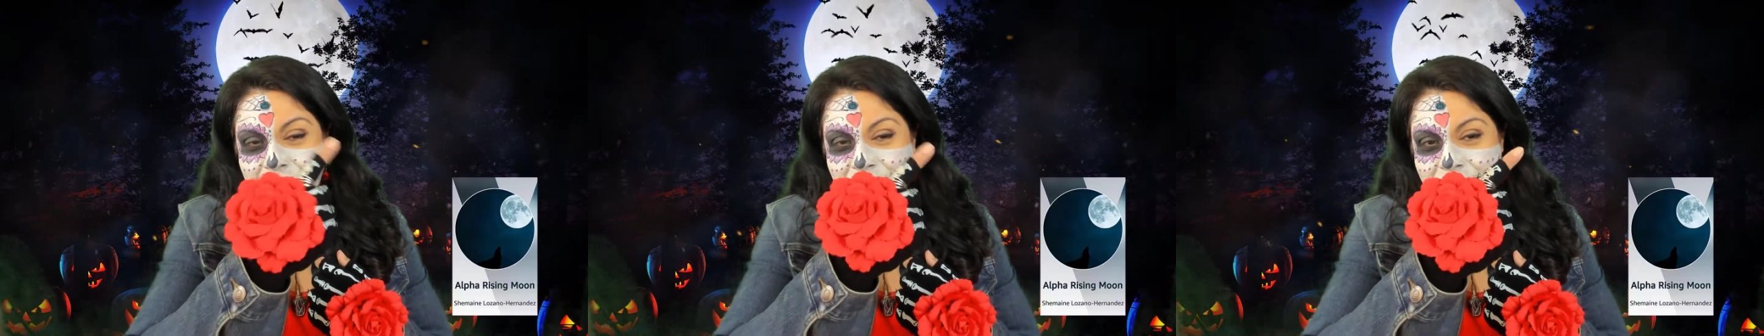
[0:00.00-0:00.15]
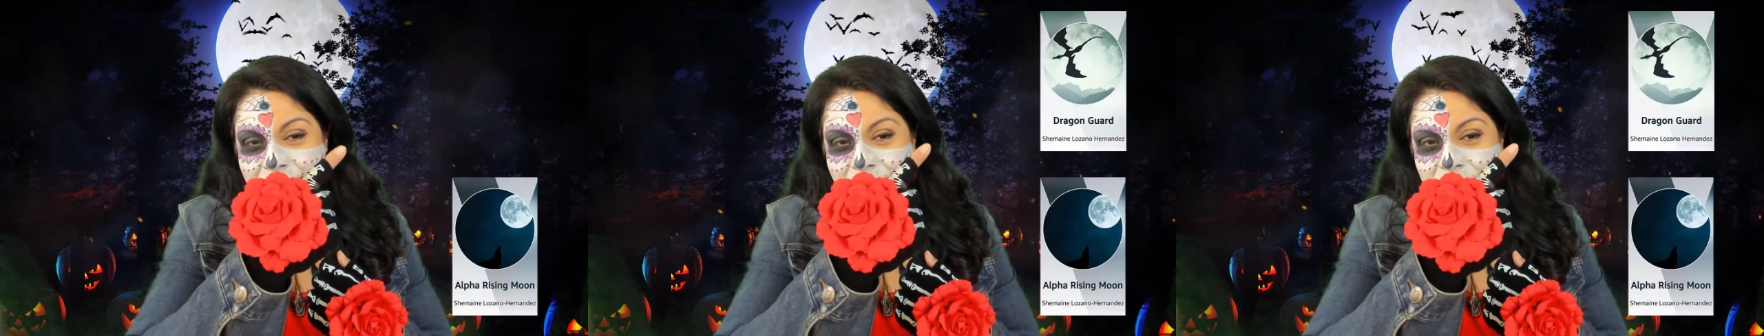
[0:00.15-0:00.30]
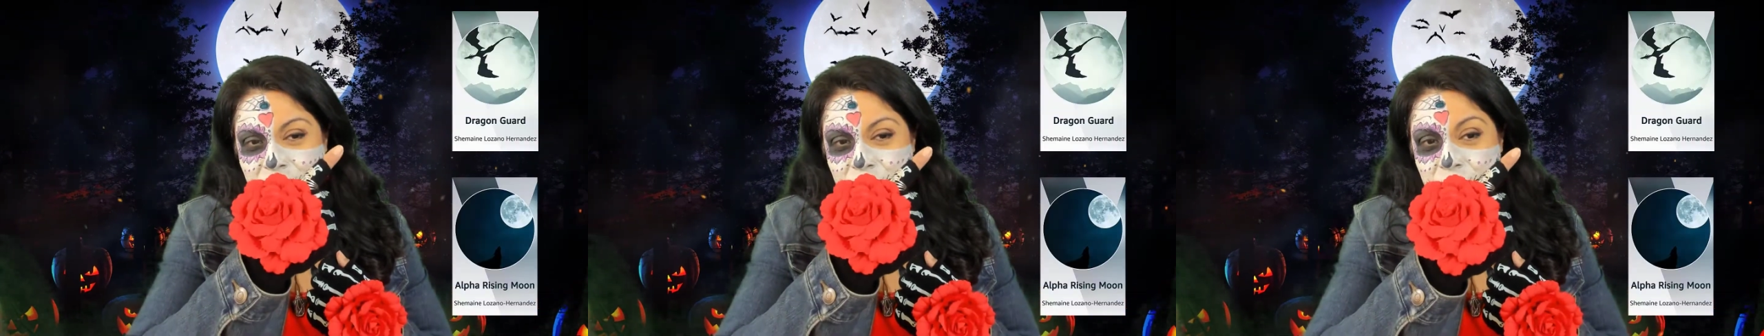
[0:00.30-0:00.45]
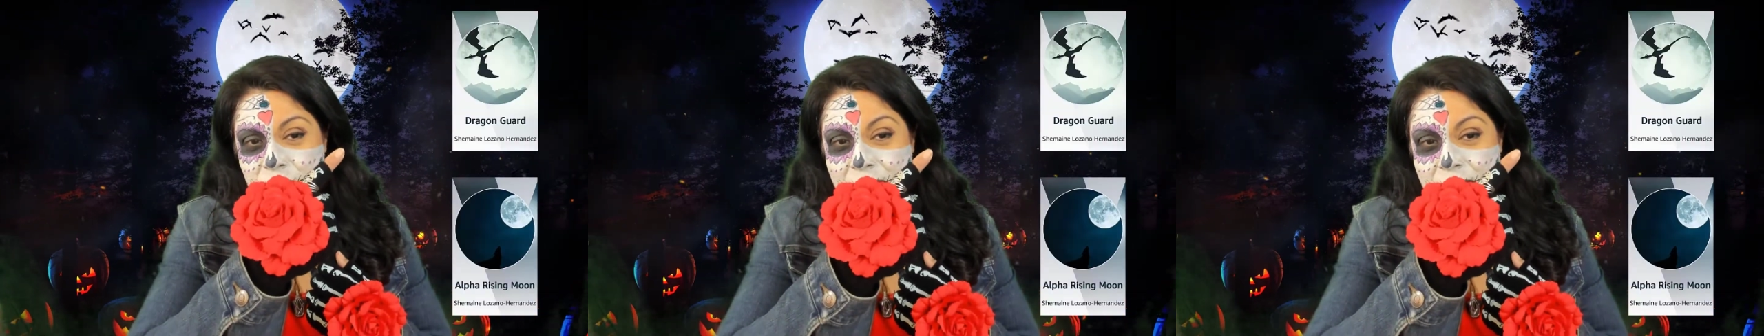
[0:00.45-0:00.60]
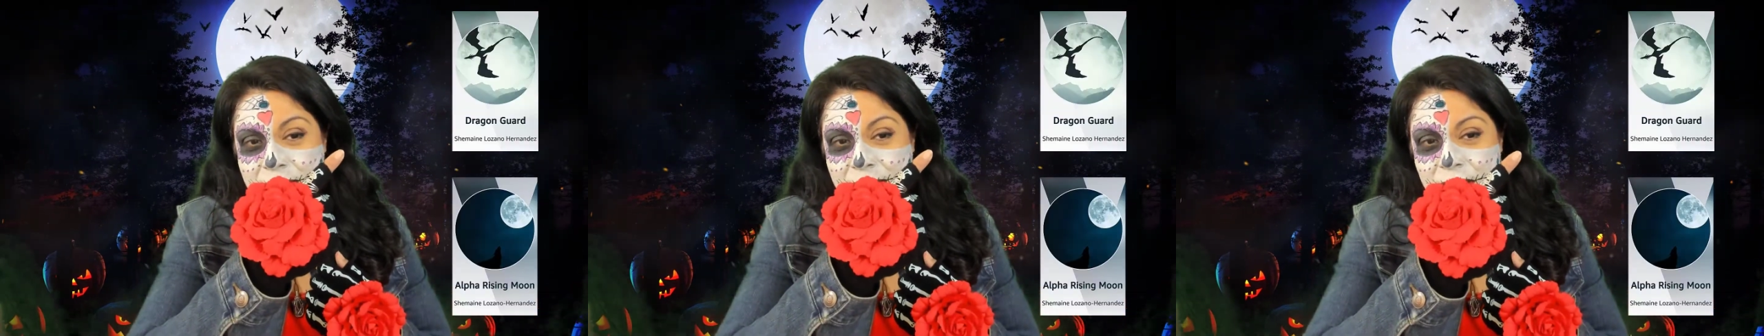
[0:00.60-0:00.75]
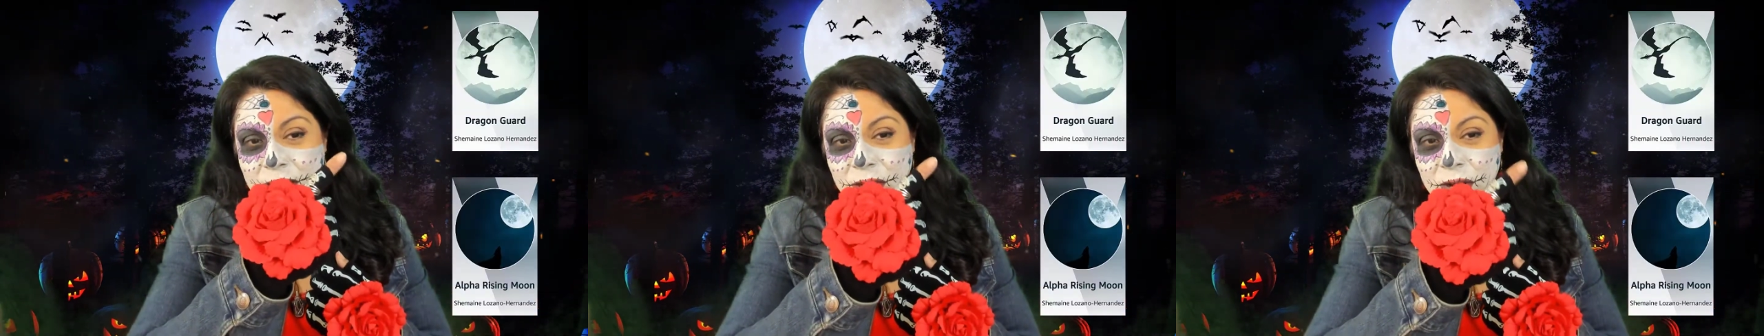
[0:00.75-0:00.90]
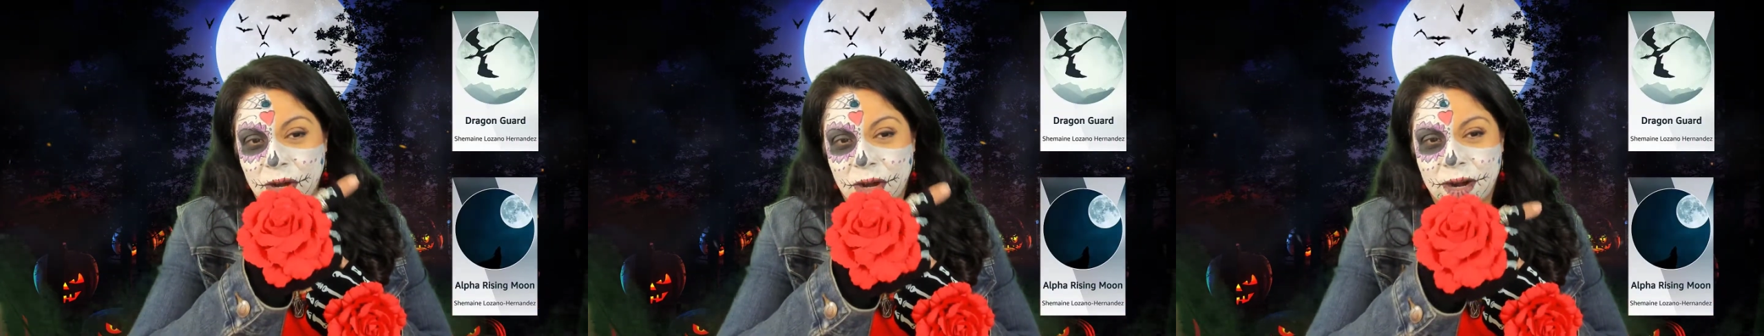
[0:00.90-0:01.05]
and
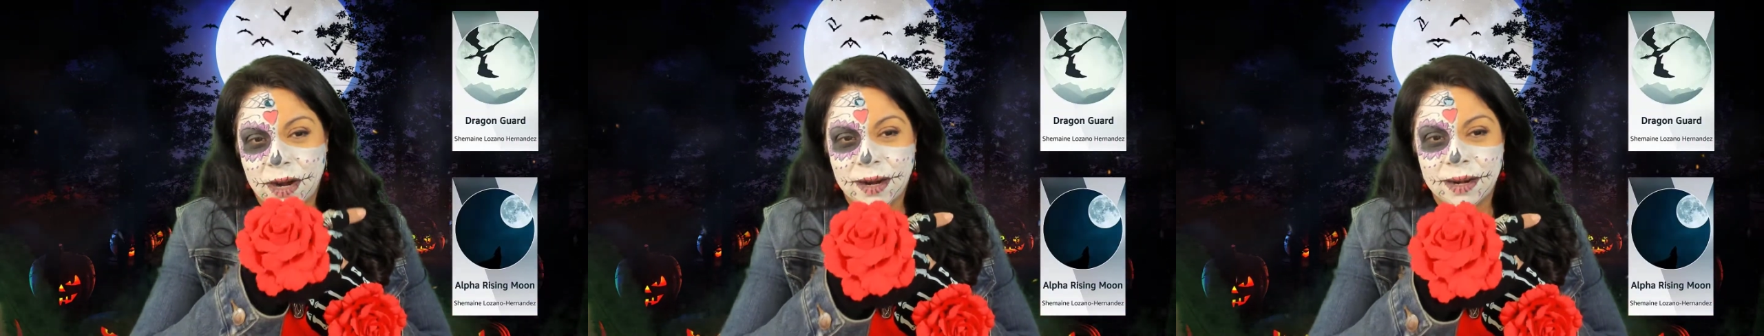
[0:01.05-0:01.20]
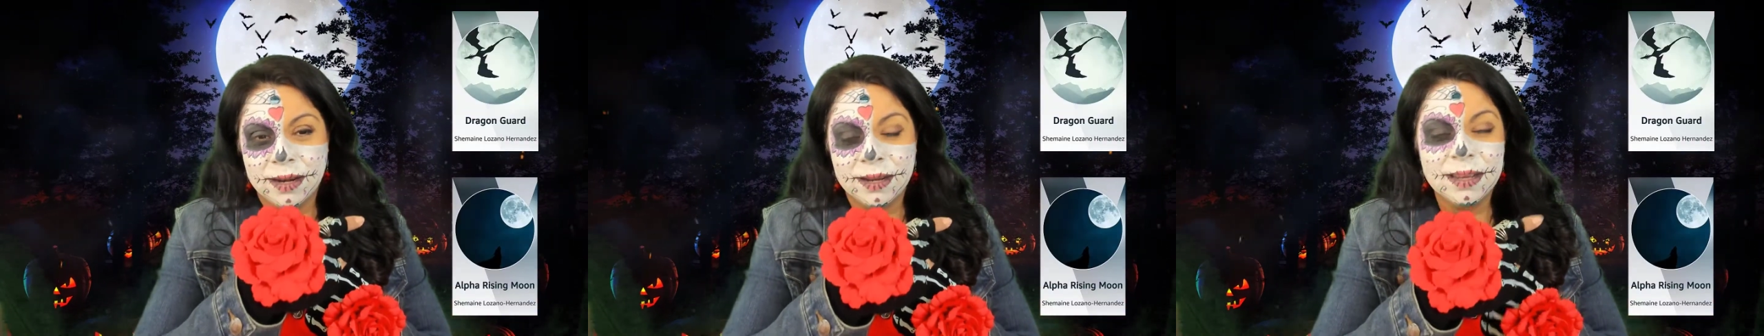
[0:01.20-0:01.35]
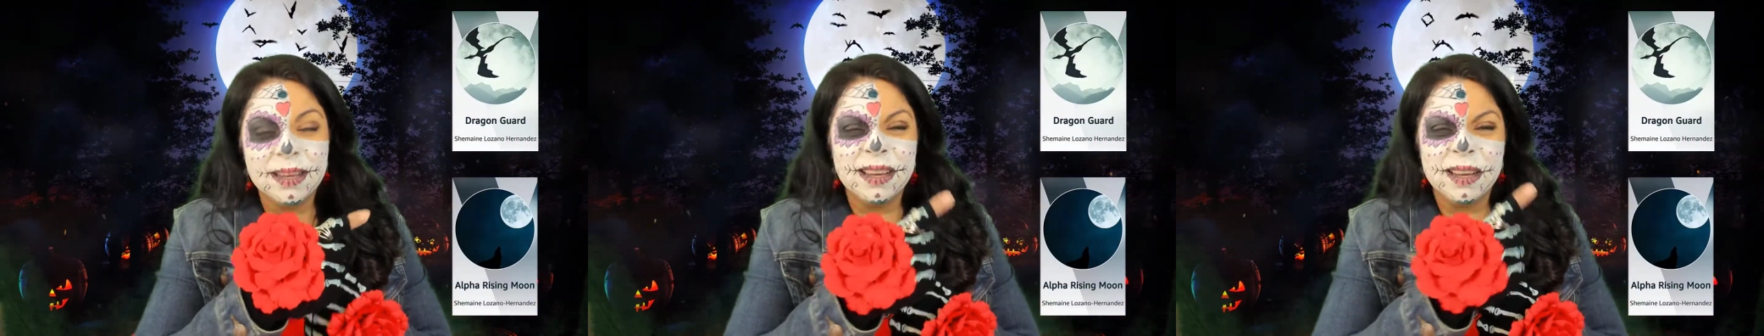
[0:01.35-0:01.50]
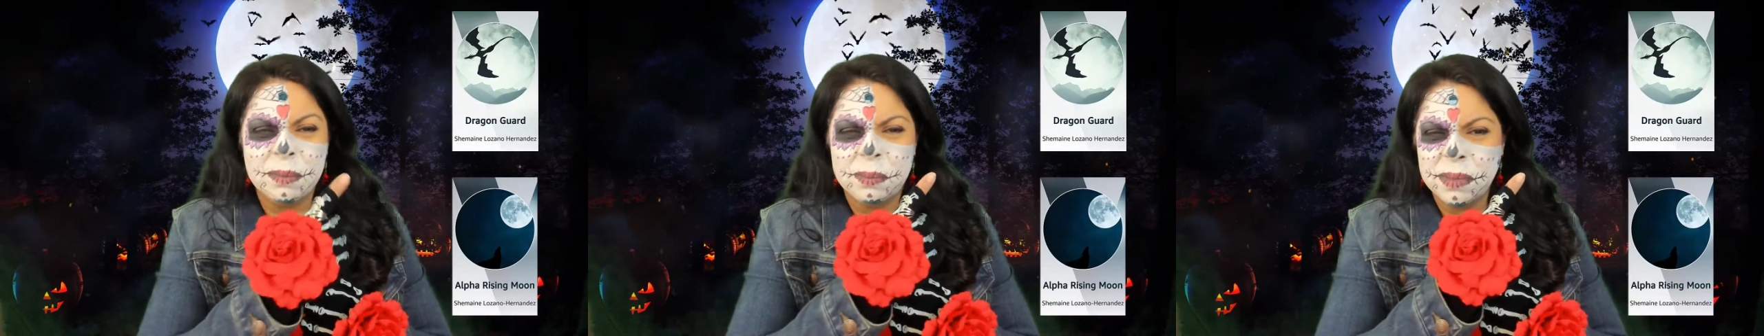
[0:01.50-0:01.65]
Dragon Guard.